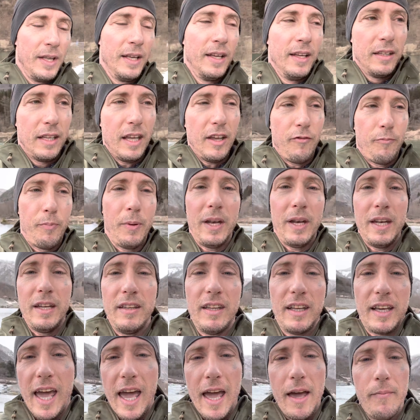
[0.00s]
they've been in
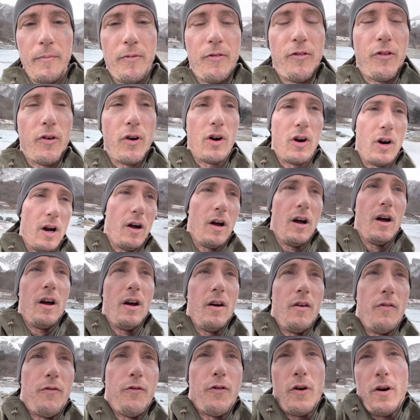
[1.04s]
the game for
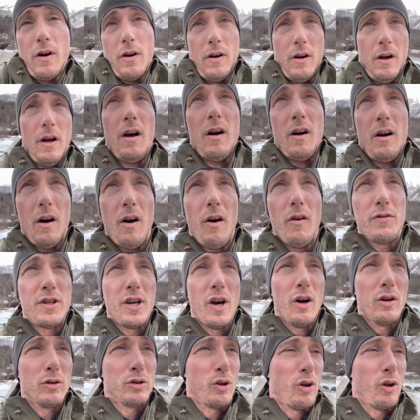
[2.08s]
obviously
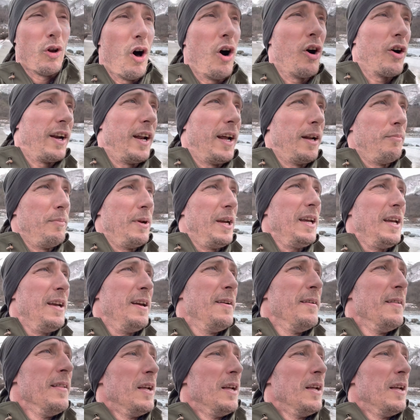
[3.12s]
also longer than me.